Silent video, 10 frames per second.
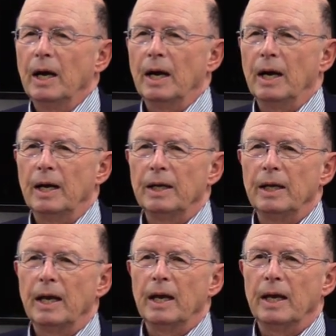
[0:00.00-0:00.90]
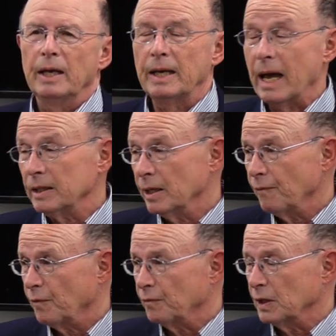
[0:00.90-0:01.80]
Uh, in
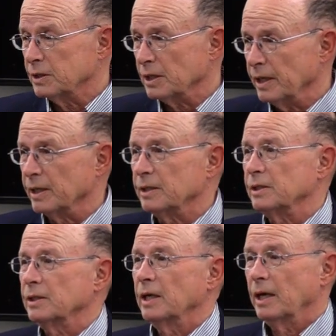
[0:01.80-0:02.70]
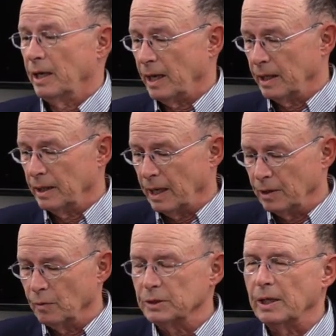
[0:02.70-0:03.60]
1956, uh, and,
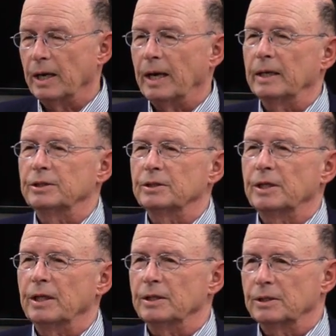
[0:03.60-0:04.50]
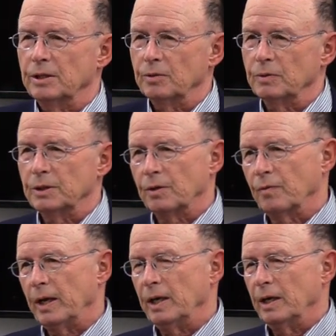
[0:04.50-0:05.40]
and, there was, a, I should say this, that there was a
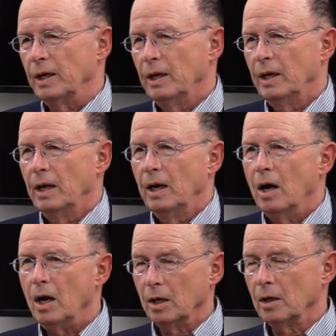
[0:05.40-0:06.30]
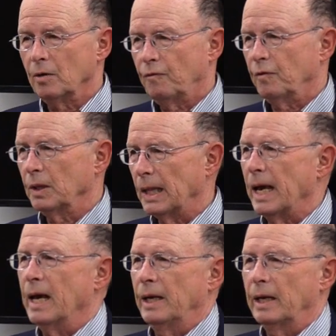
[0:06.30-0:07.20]
great hunger for
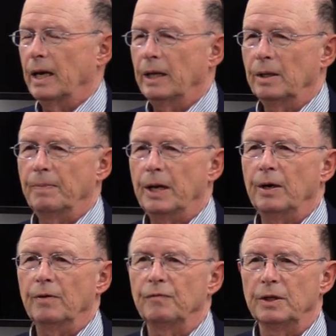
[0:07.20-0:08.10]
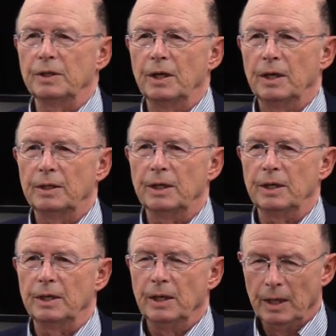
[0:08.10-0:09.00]
land on the part of the,
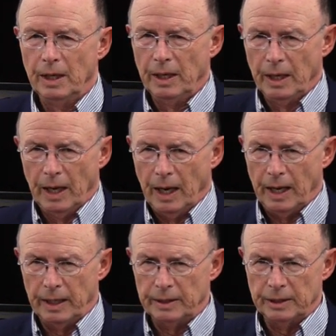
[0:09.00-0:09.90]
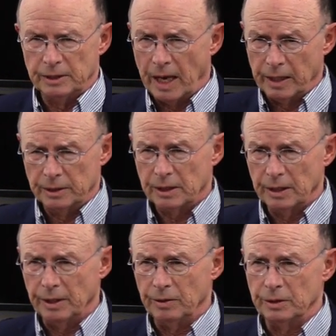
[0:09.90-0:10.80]
the, uh, the Zionist
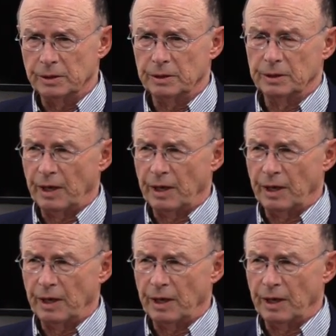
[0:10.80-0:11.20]
leaders.